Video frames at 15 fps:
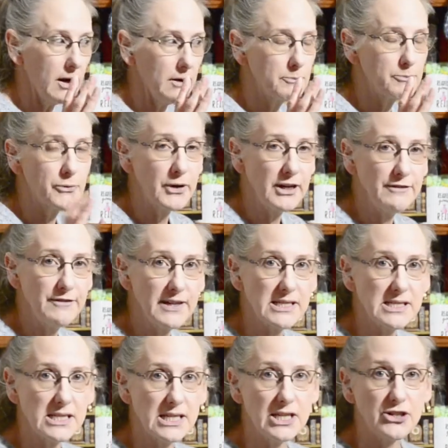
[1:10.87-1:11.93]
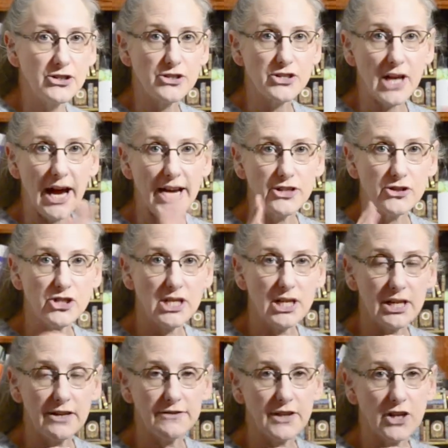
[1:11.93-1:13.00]
previous years, I used to
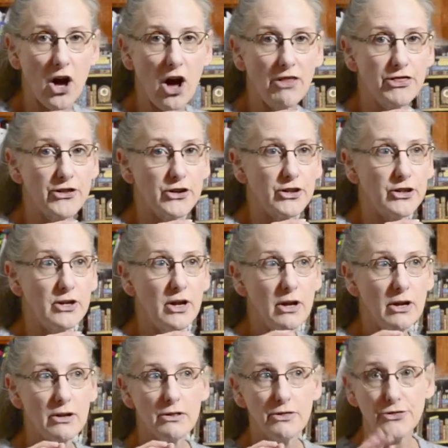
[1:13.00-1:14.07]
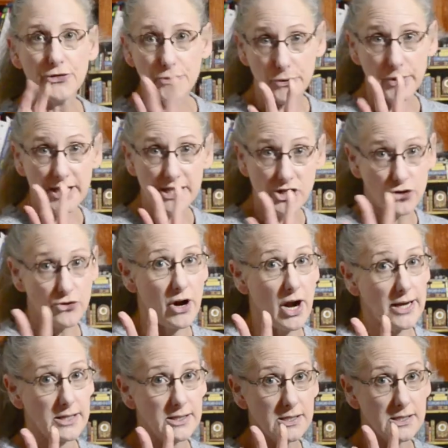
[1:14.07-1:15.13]
give an author 3
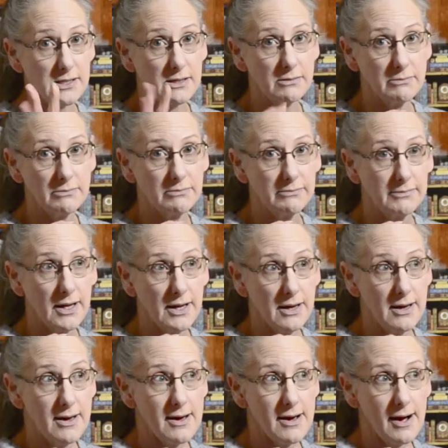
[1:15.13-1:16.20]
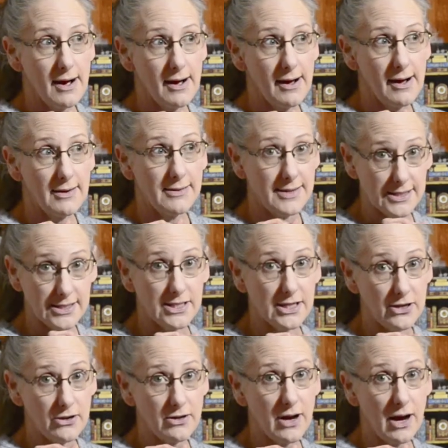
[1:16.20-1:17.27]
strikes. This
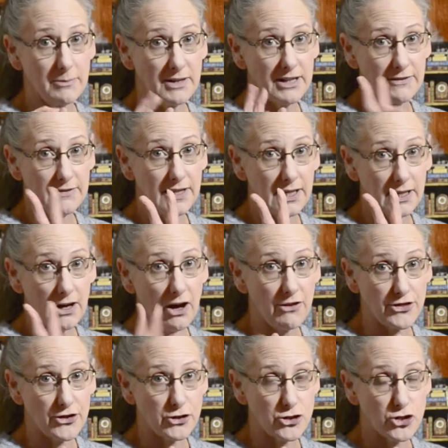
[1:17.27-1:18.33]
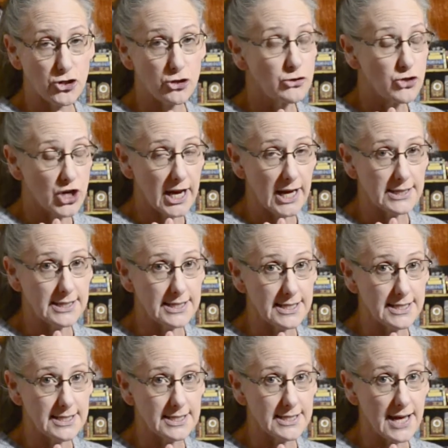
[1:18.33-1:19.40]
year, I'm giving an author 2
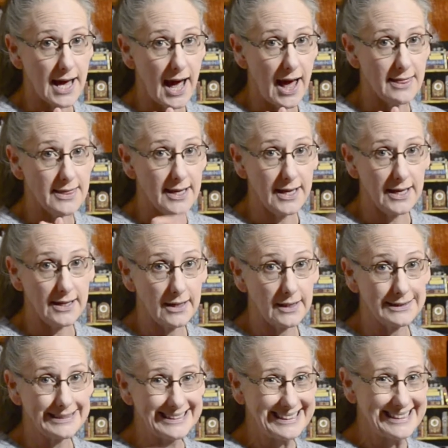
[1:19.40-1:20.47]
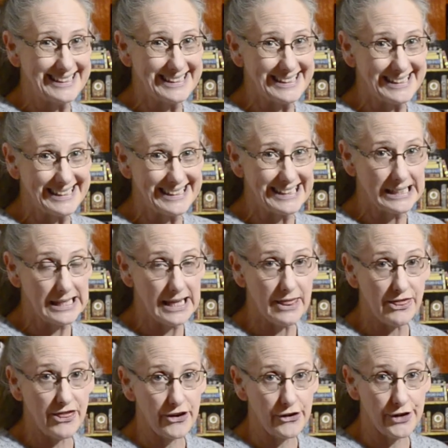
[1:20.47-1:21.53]
chances, and then
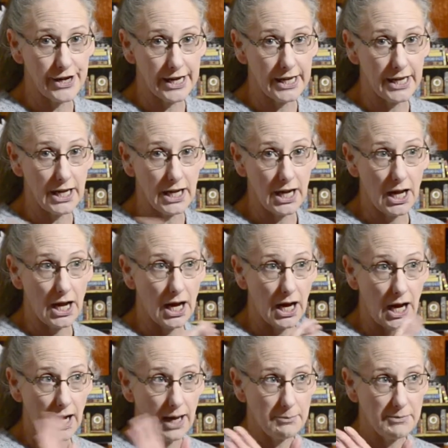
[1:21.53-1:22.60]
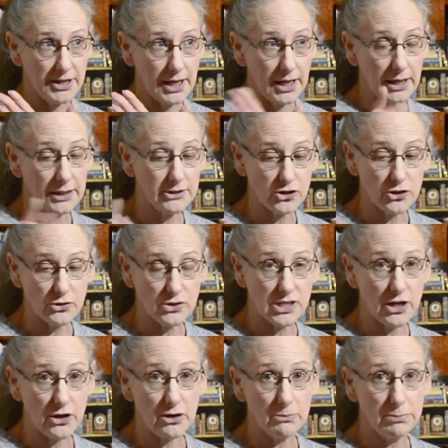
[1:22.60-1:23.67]
they're done. I'm done. So
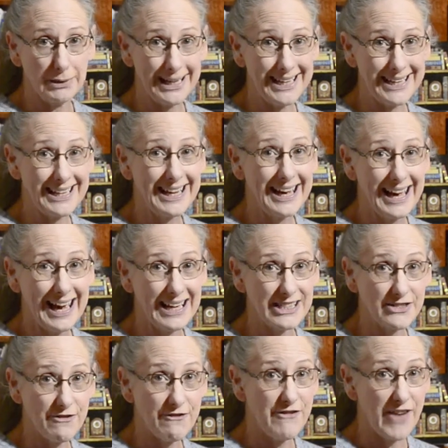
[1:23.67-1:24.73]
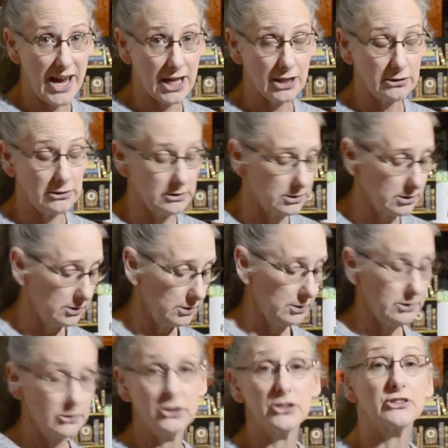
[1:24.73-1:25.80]
Sarah Blake has failed.
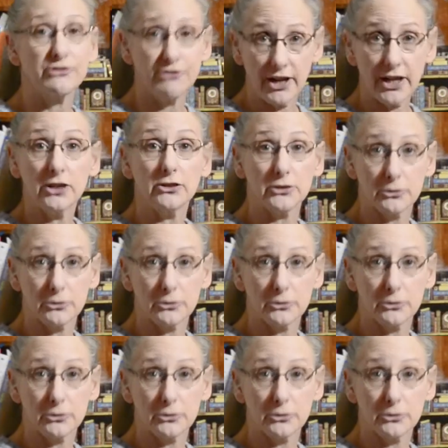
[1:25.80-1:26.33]
She's failed